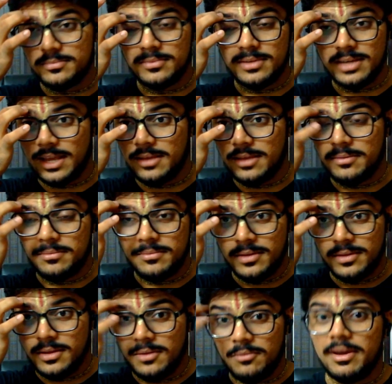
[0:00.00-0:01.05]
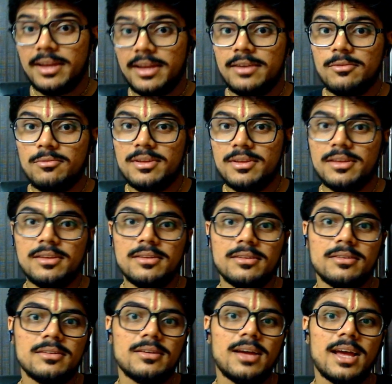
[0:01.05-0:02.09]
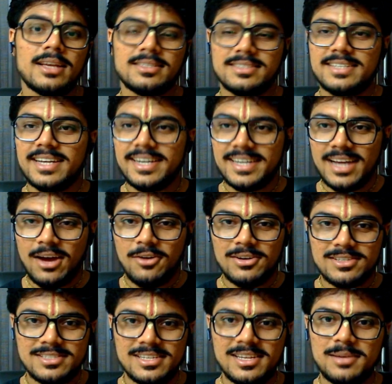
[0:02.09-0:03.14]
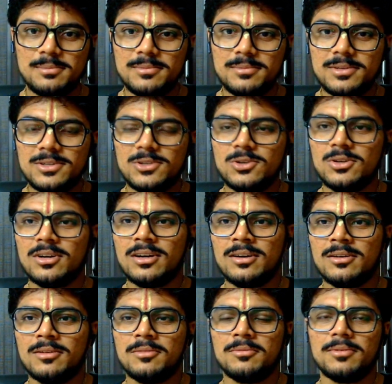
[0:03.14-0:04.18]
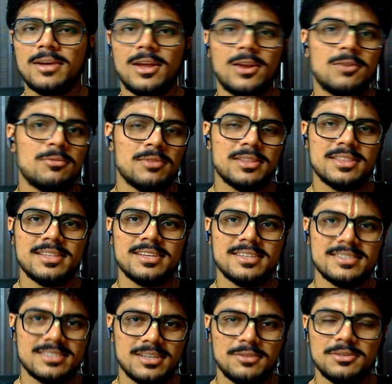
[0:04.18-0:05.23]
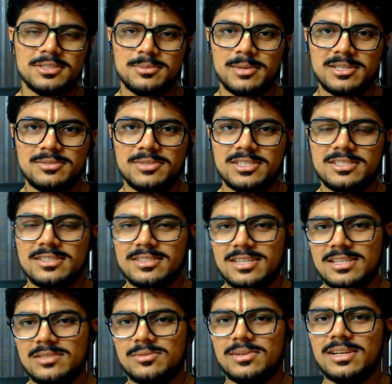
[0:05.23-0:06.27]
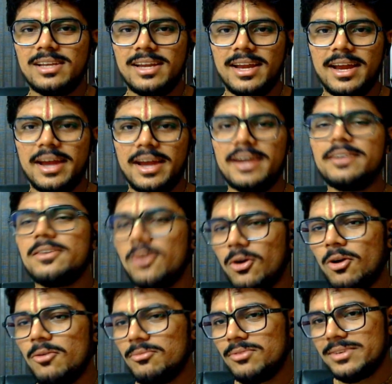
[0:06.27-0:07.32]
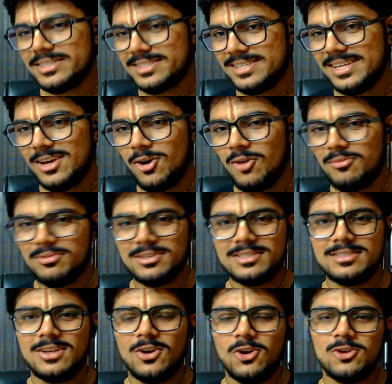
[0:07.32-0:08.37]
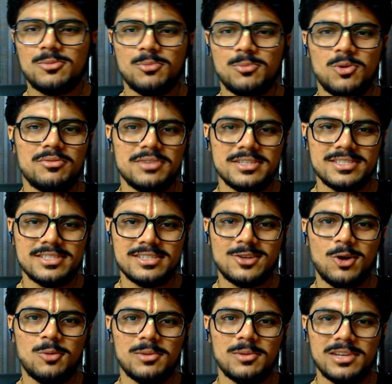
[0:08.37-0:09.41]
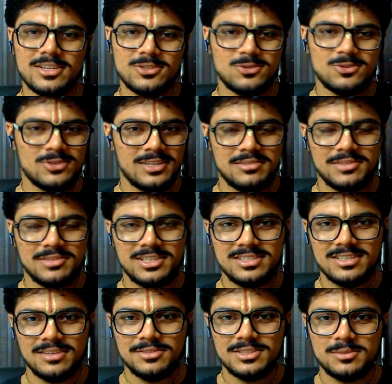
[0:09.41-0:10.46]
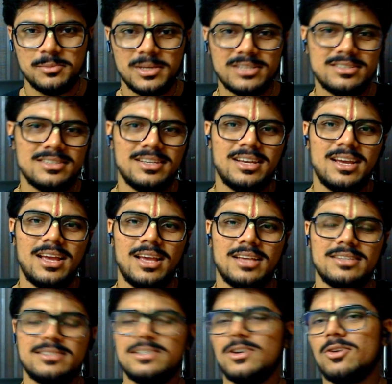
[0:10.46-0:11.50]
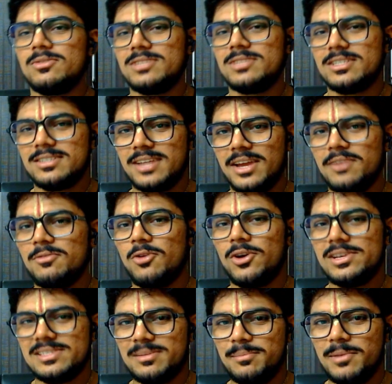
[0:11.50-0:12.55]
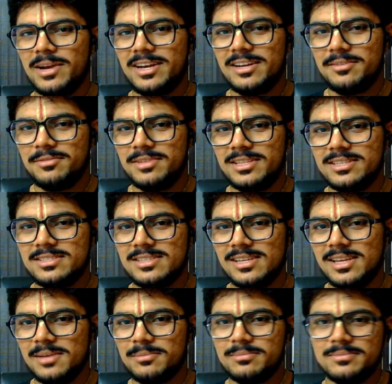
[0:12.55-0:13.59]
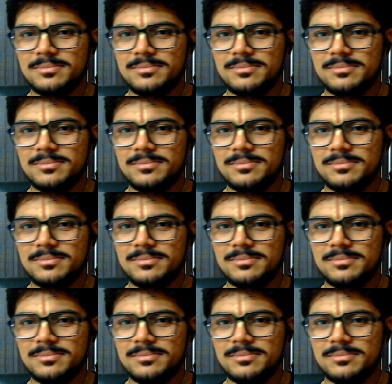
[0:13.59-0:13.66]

like when we extend our Cilium with the service mesh features as well, it obviously offers a lot more features commonly associated with the service mesh. Instead of just Envoy is embedded with the Cilium,